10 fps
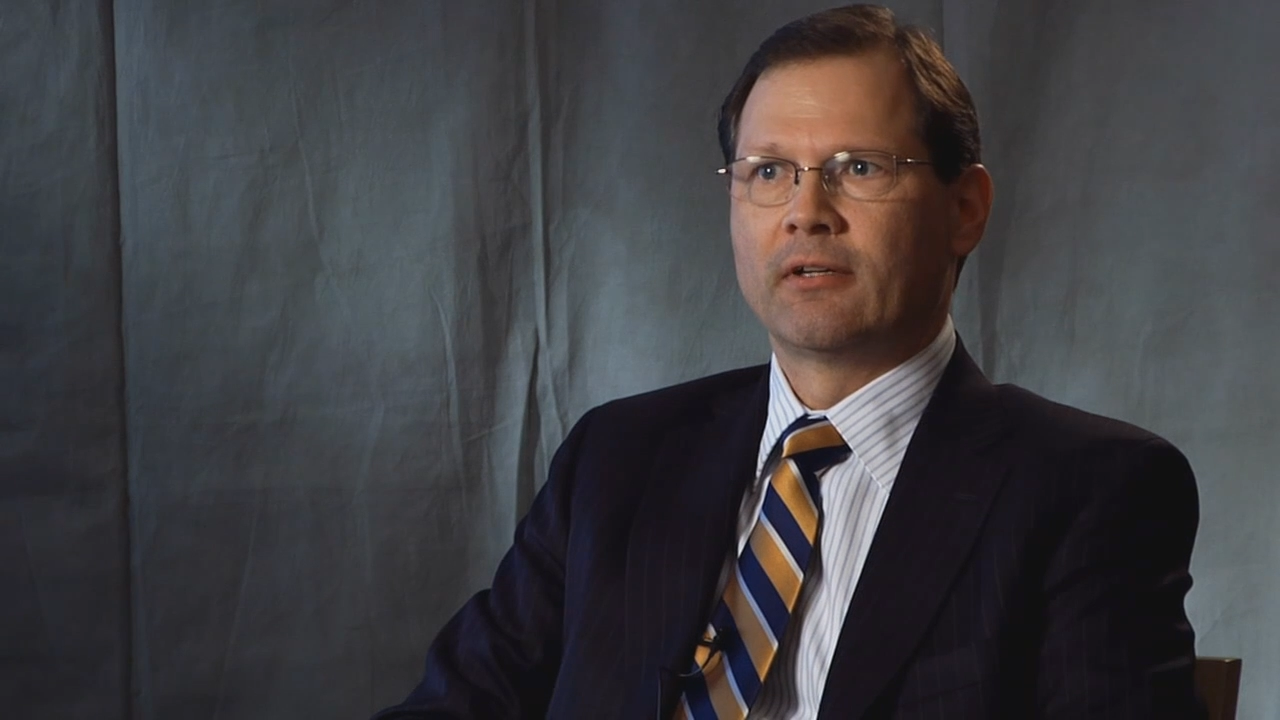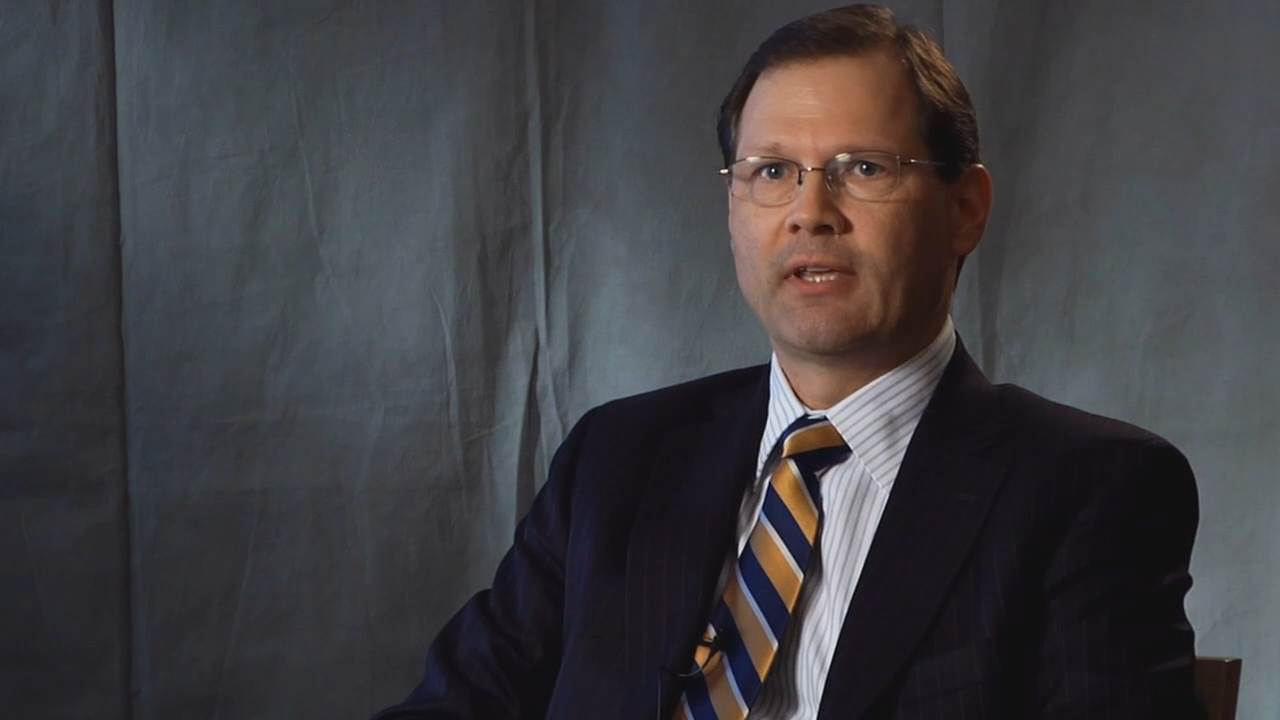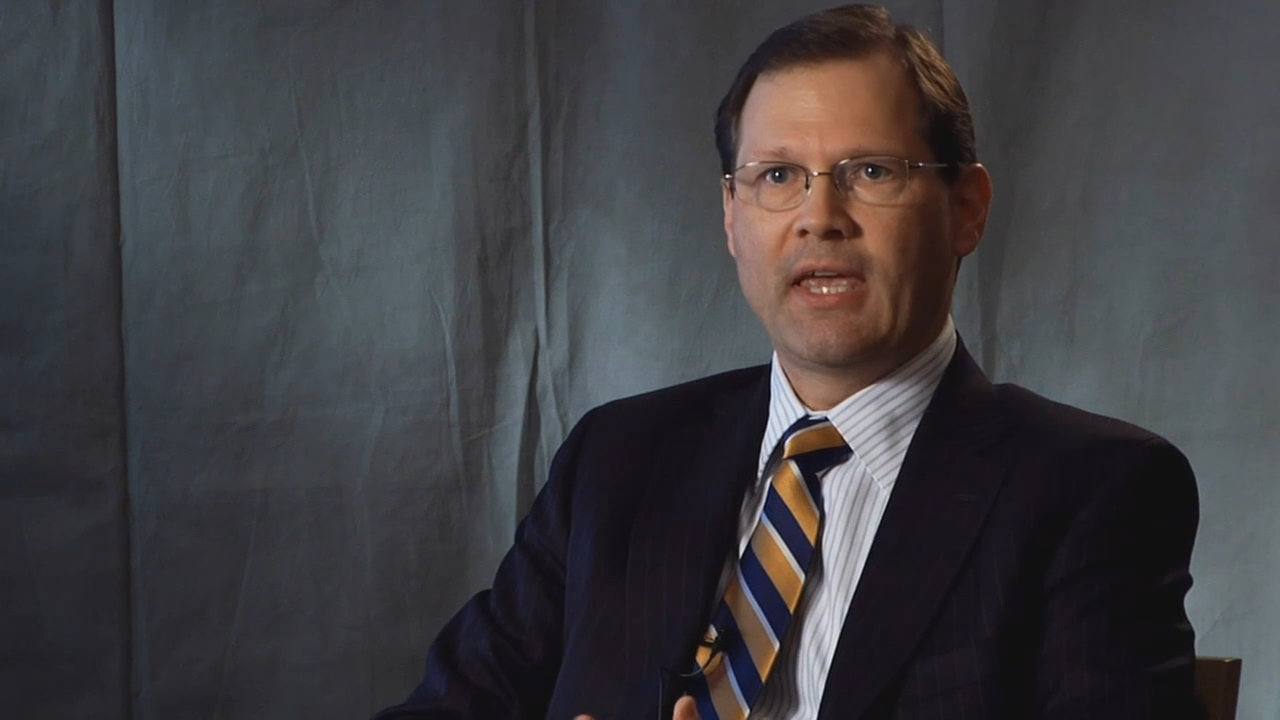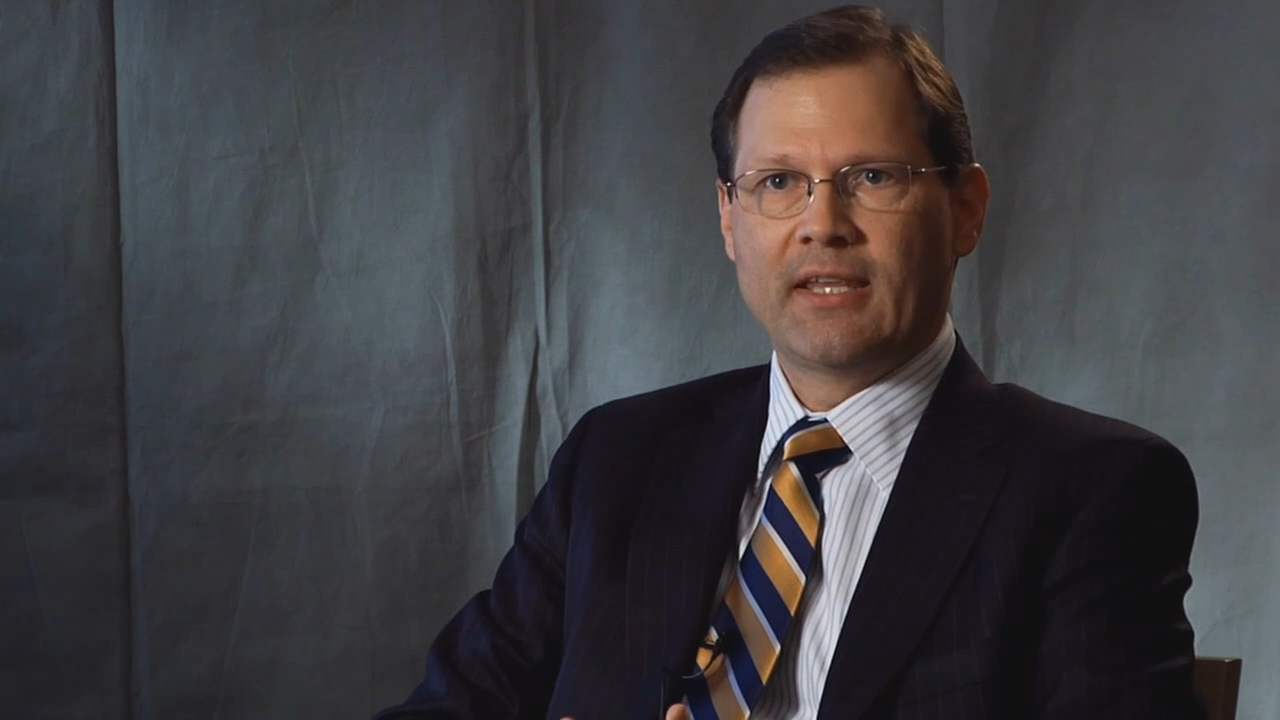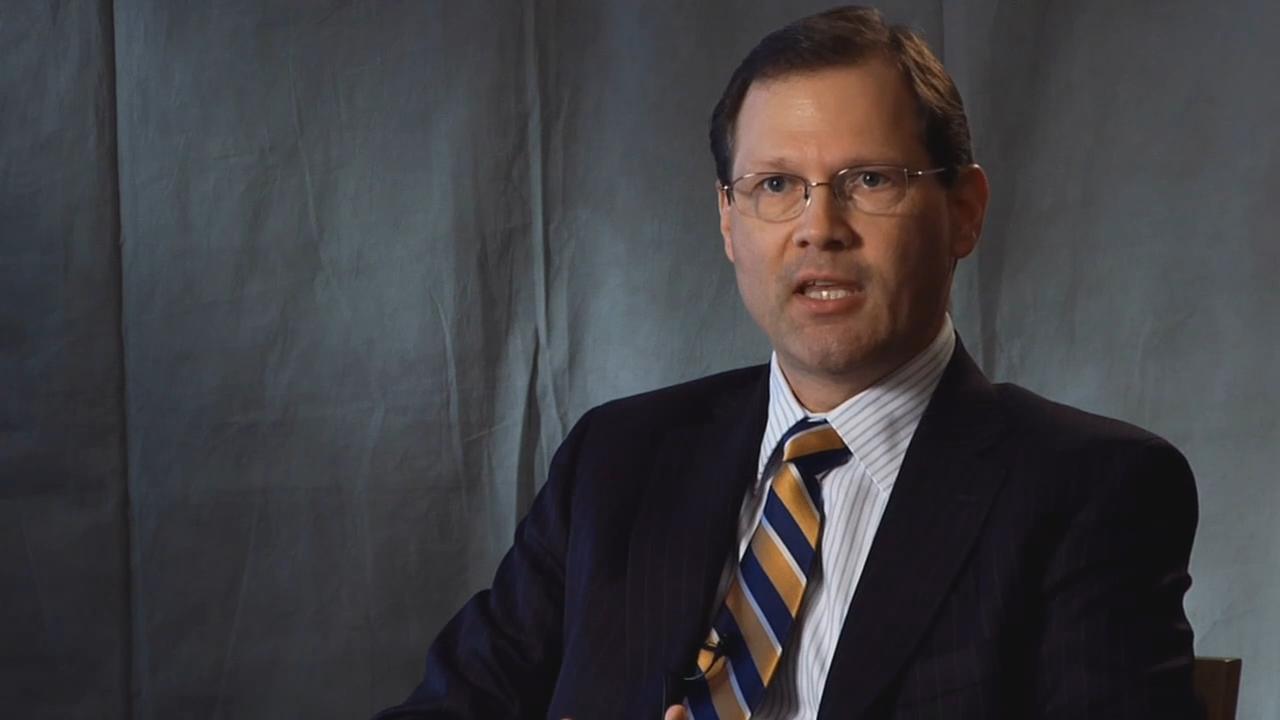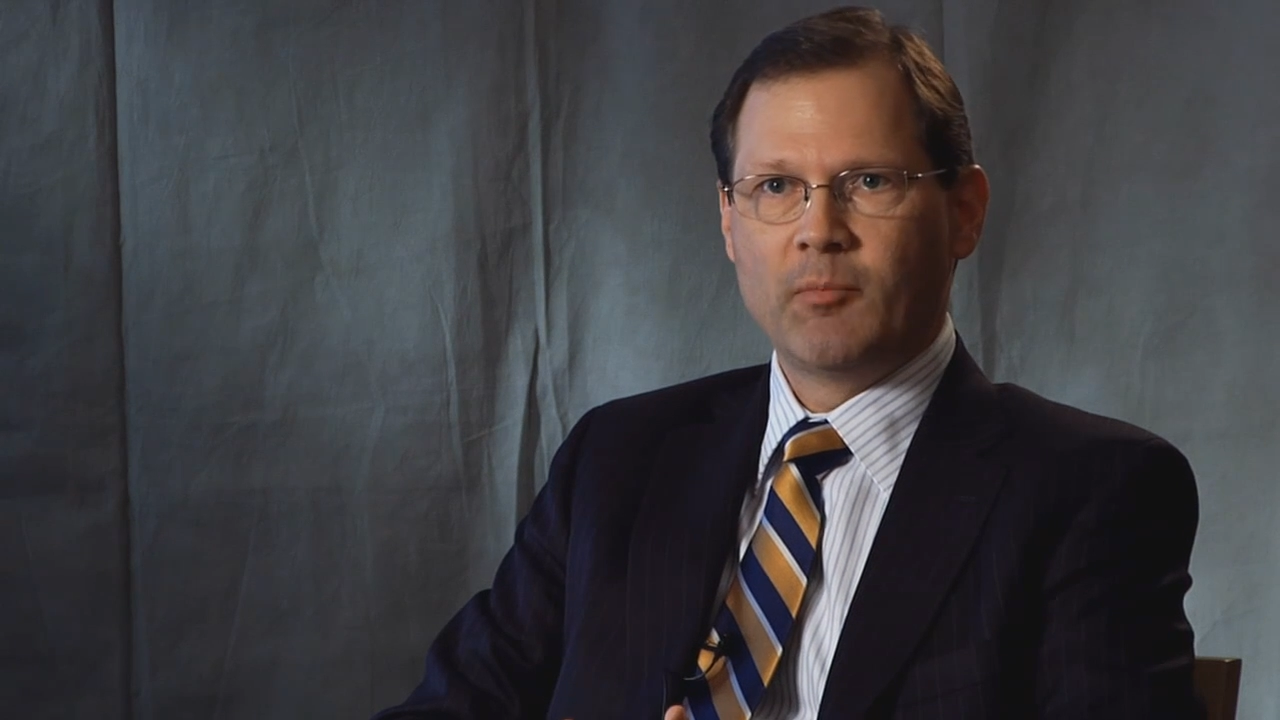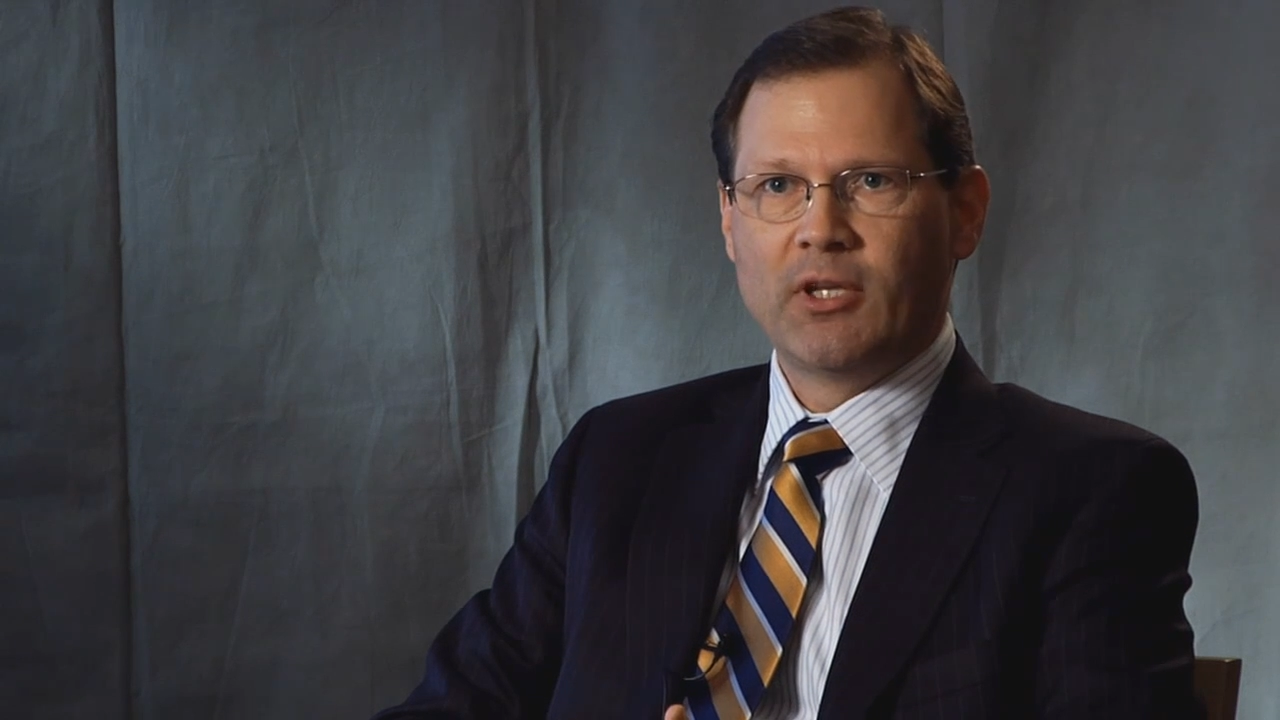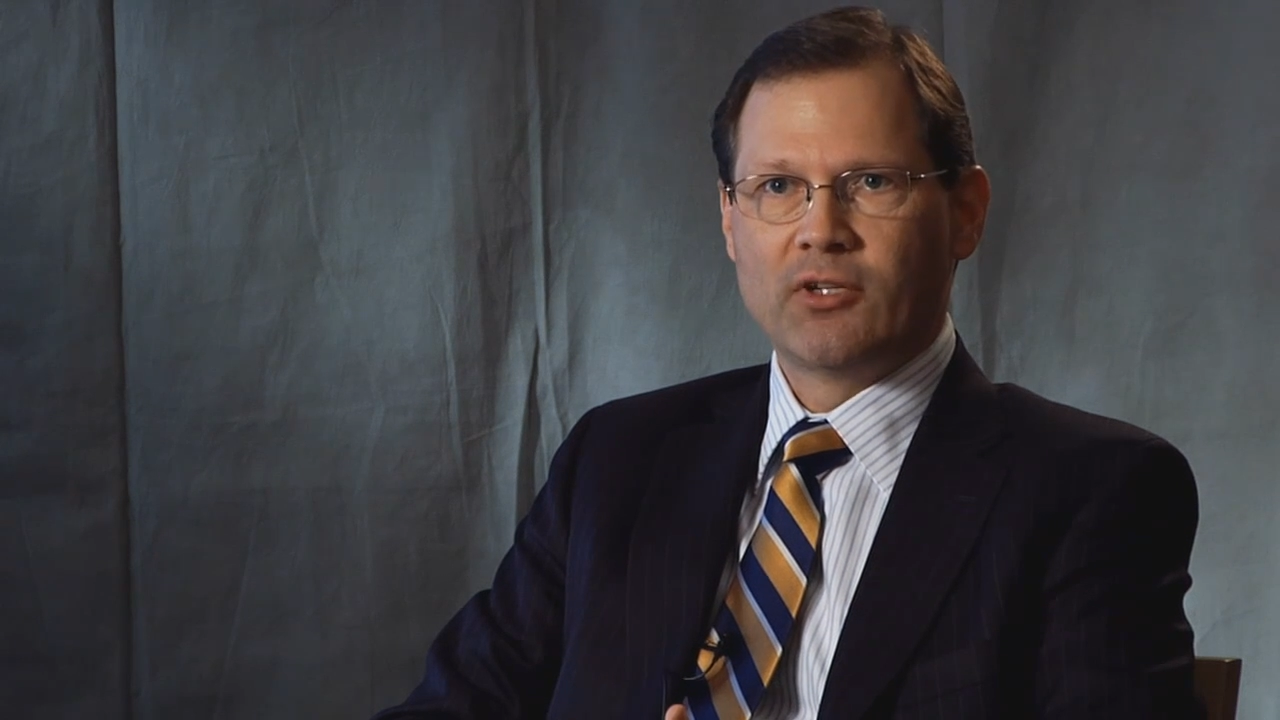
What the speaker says: Can they be